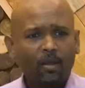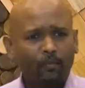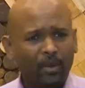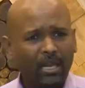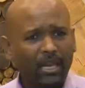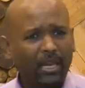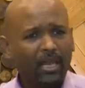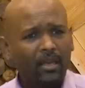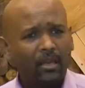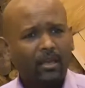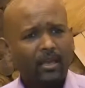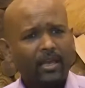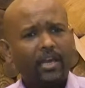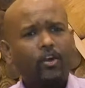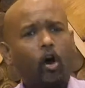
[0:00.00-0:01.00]
Meaning,
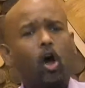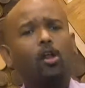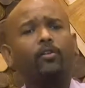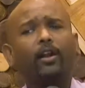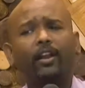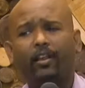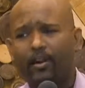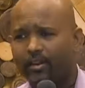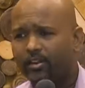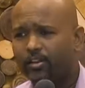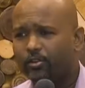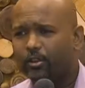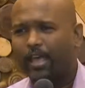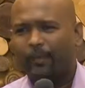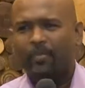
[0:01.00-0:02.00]
he had already written
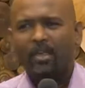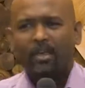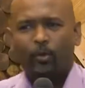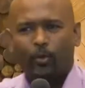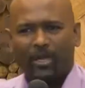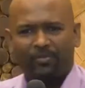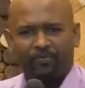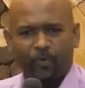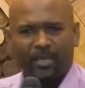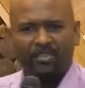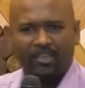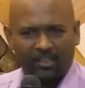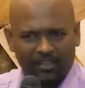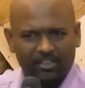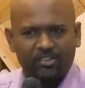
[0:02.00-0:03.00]
to them. We, we
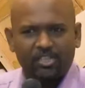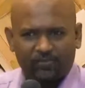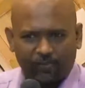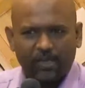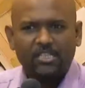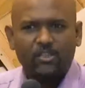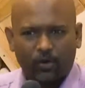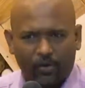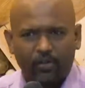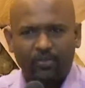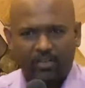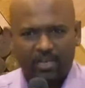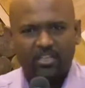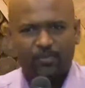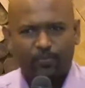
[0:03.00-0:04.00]
think this is First
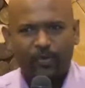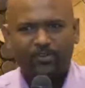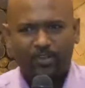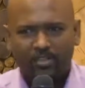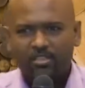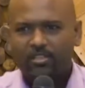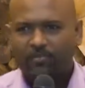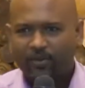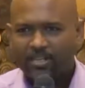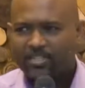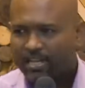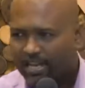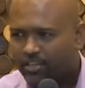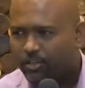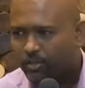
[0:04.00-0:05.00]
Corinthians, this is the first
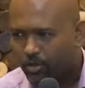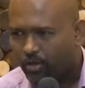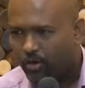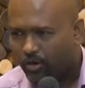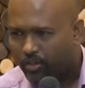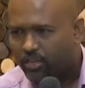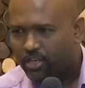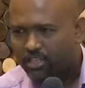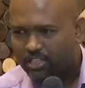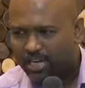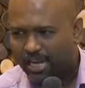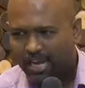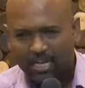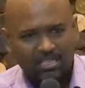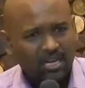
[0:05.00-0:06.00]
letter to the Corinthian
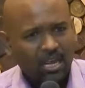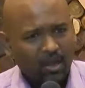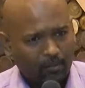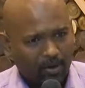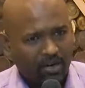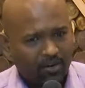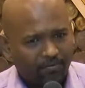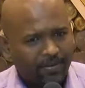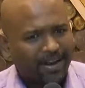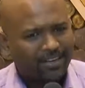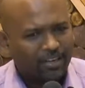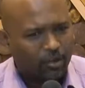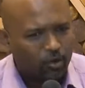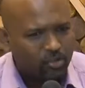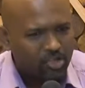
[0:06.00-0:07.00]
church, but in fact,
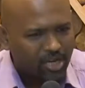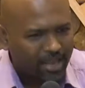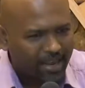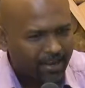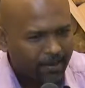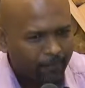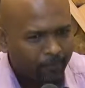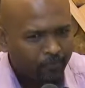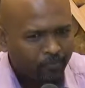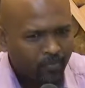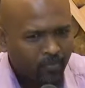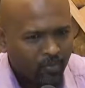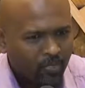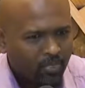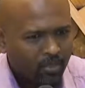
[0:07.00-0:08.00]
it looks like
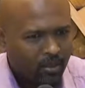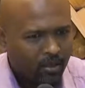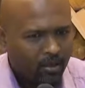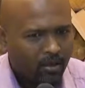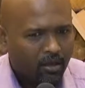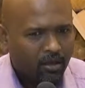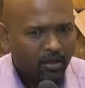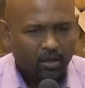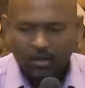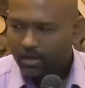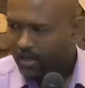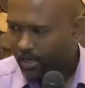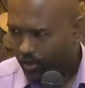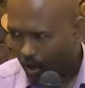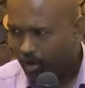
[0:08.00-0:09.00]

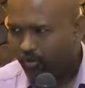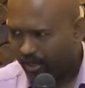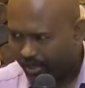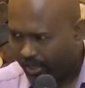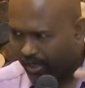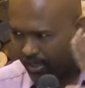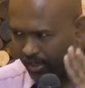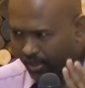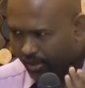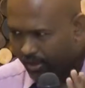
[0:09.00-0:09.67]
he had already